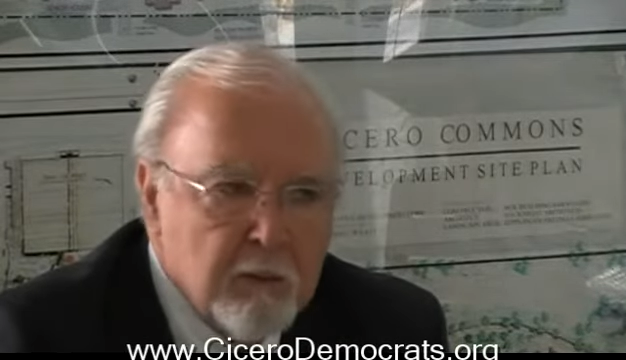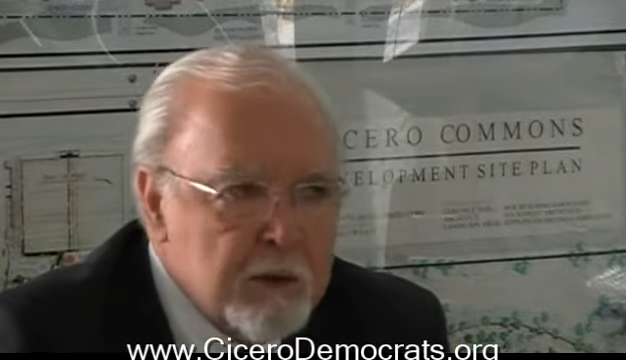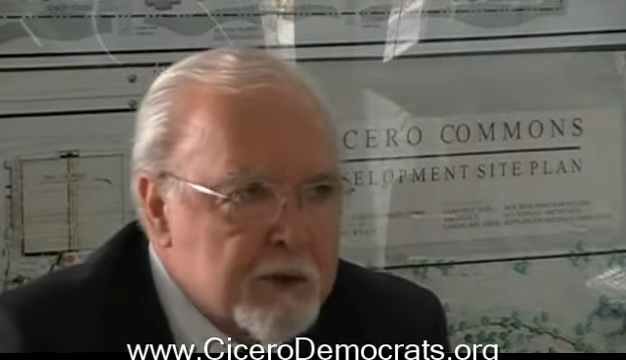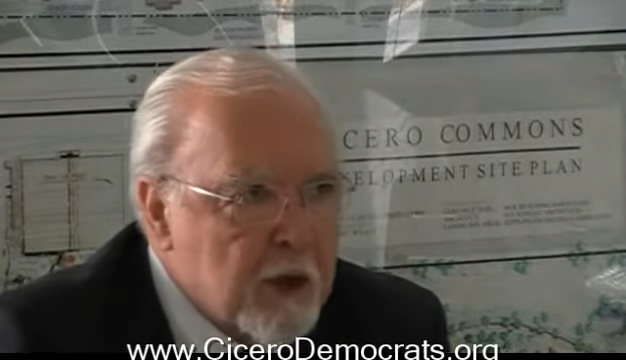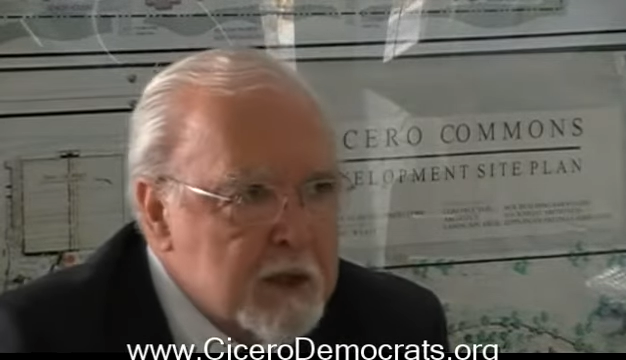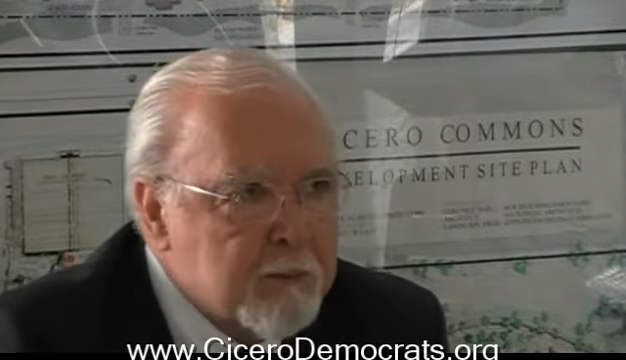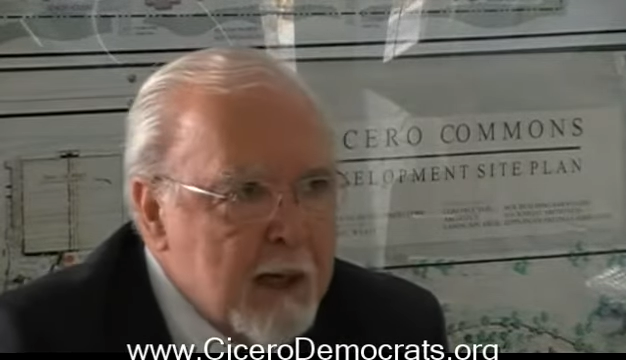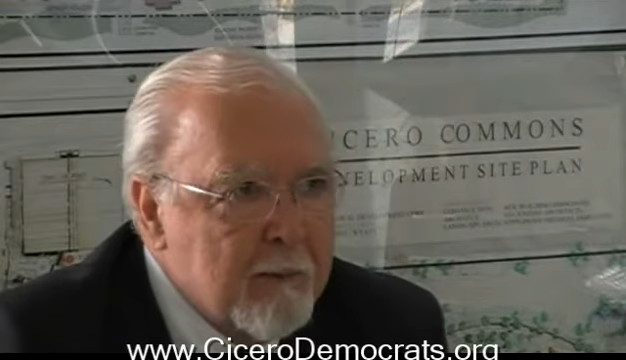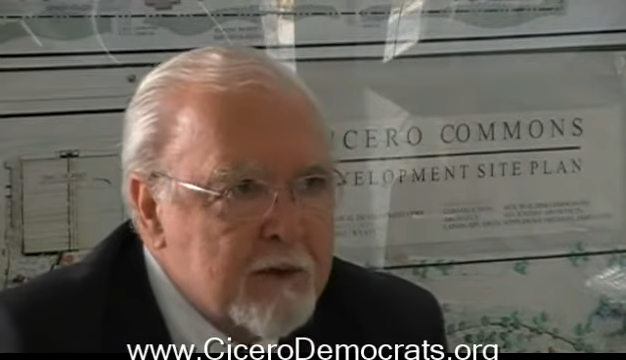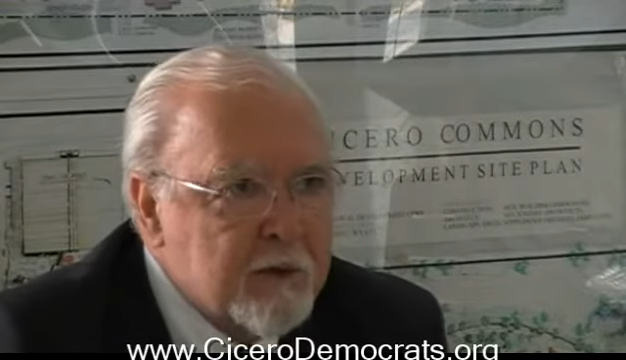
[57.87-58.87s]
We saw its
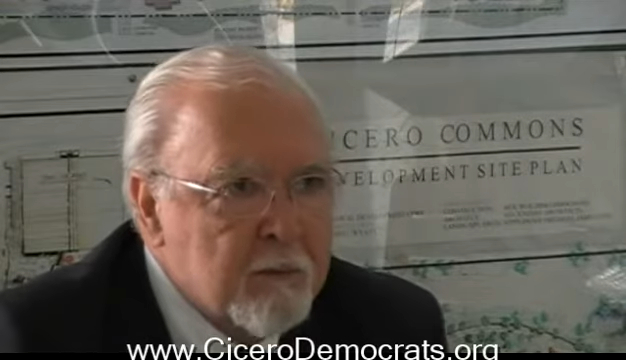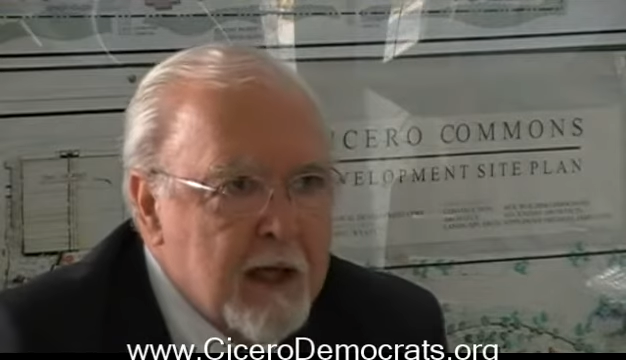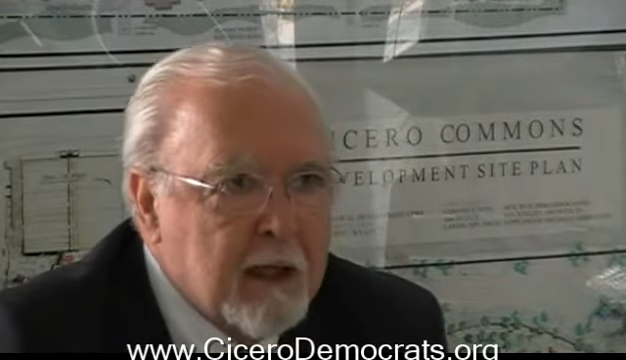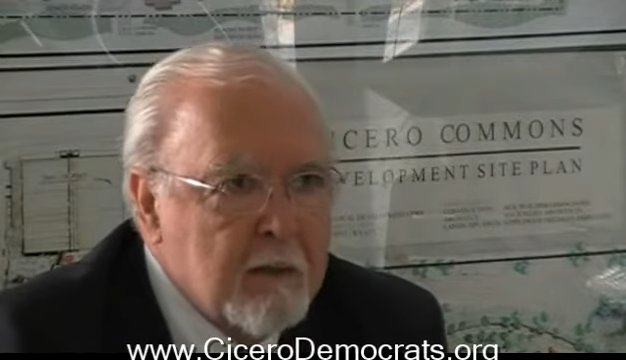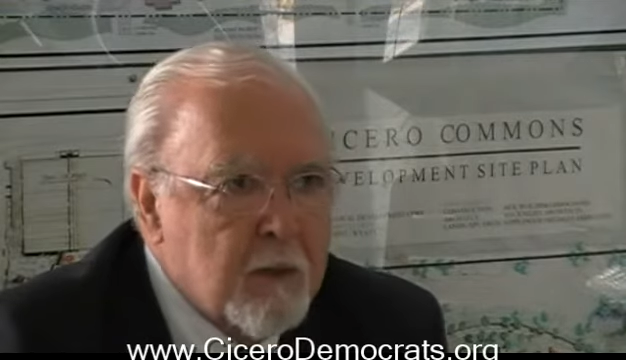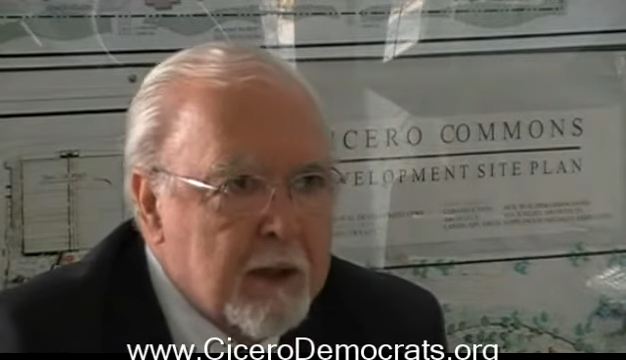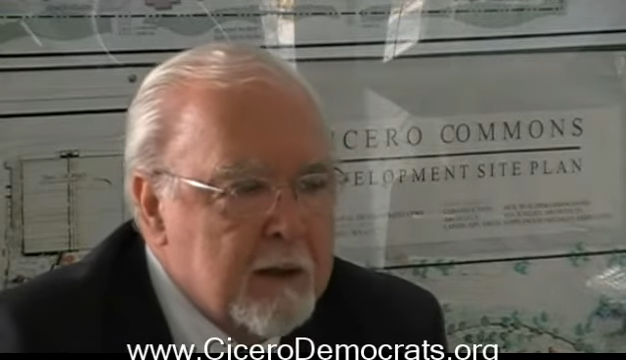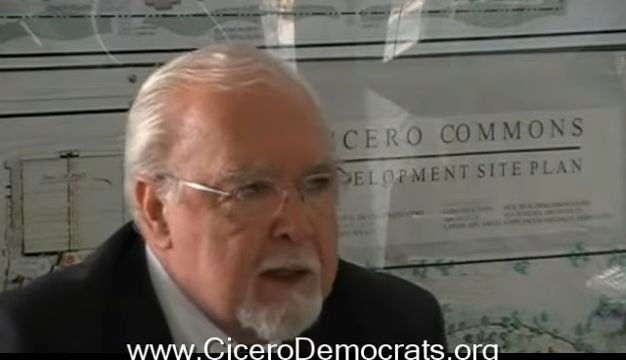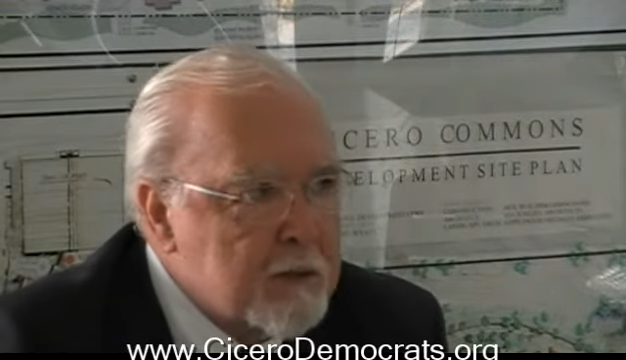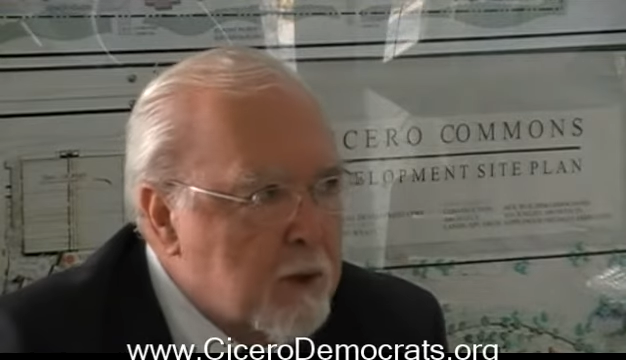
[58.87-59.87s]
promise for making money,
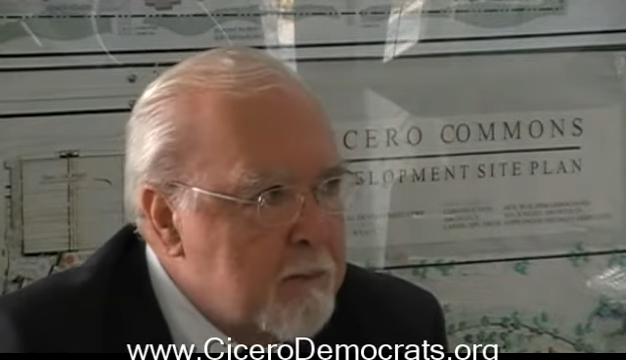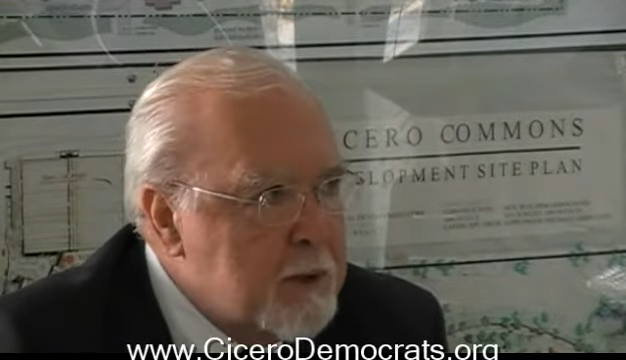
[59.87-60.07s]
and that's why